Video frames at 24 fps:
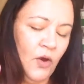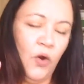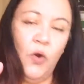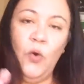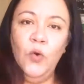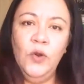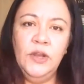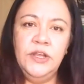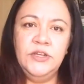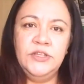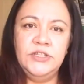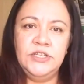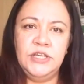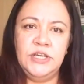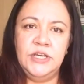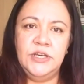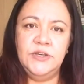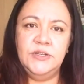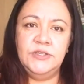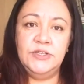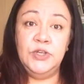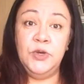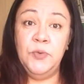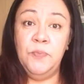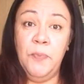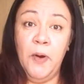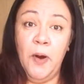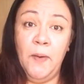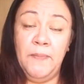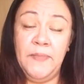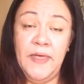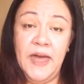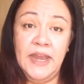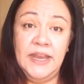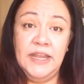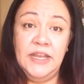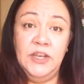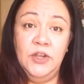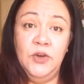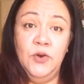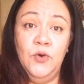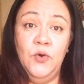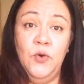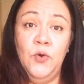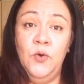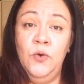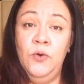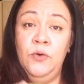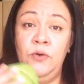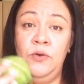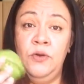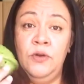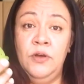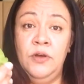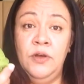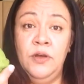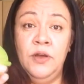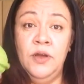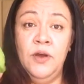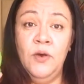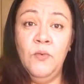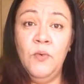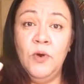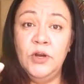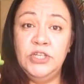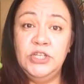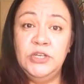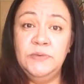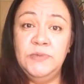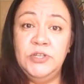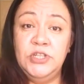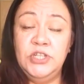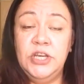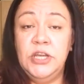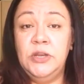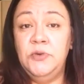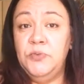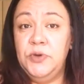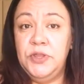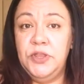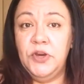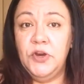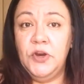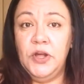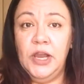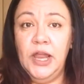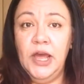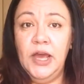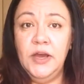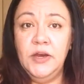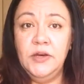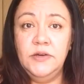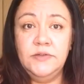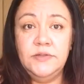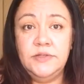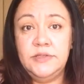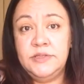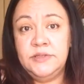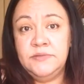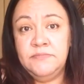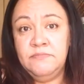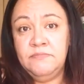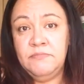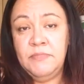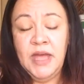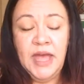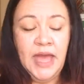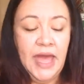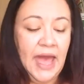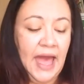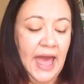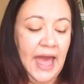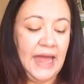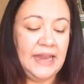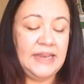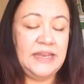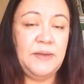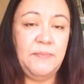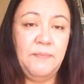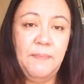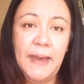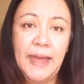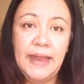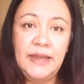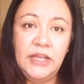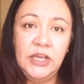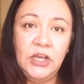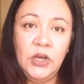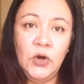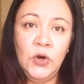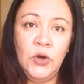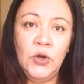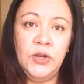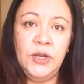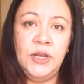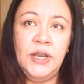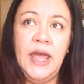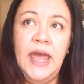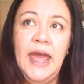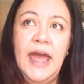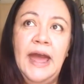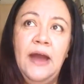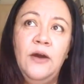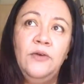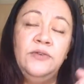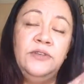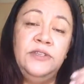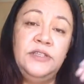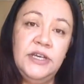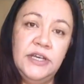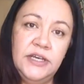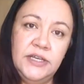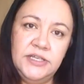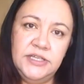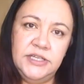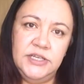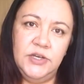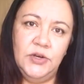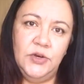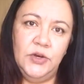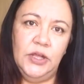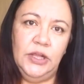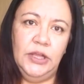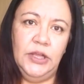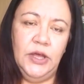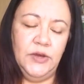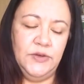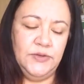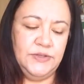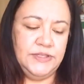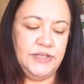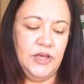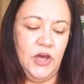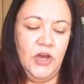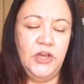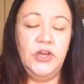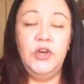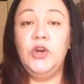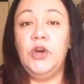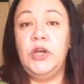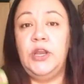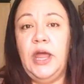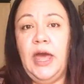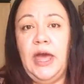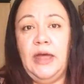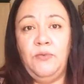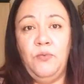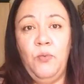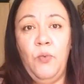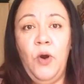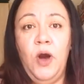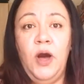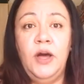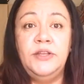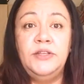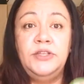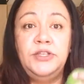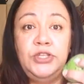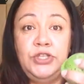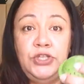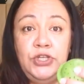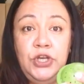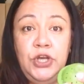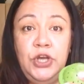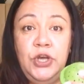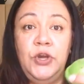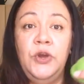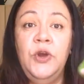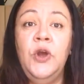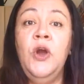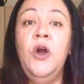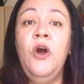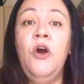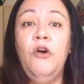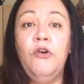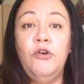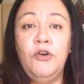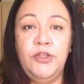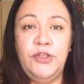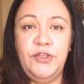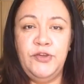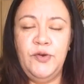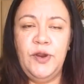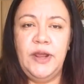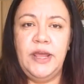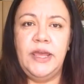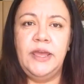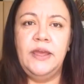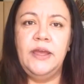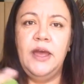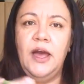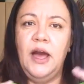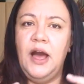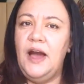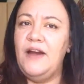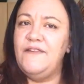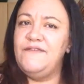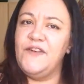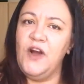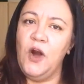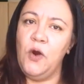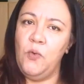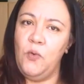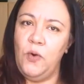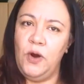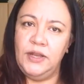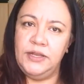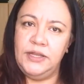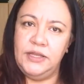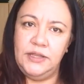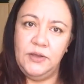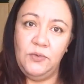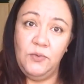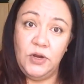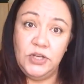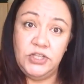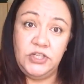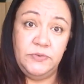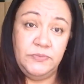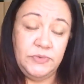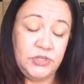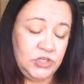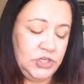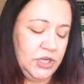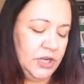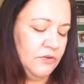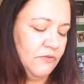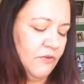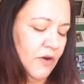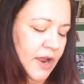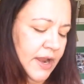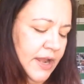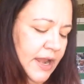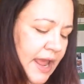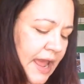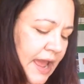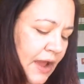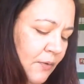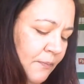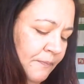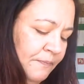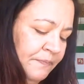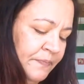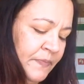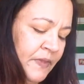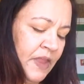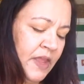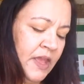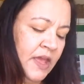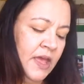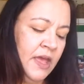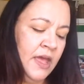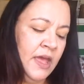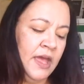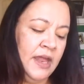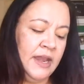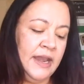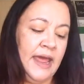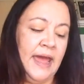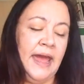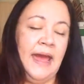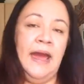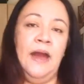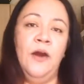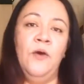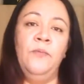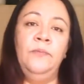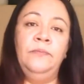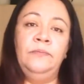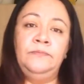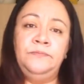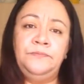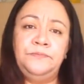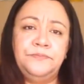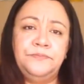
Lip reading: all you do is you pop that in your washing machine with your clothes. And depending on how dirty your clothes are, you can add 1, 2, or 3. I've got one in the washing machine right now. Now,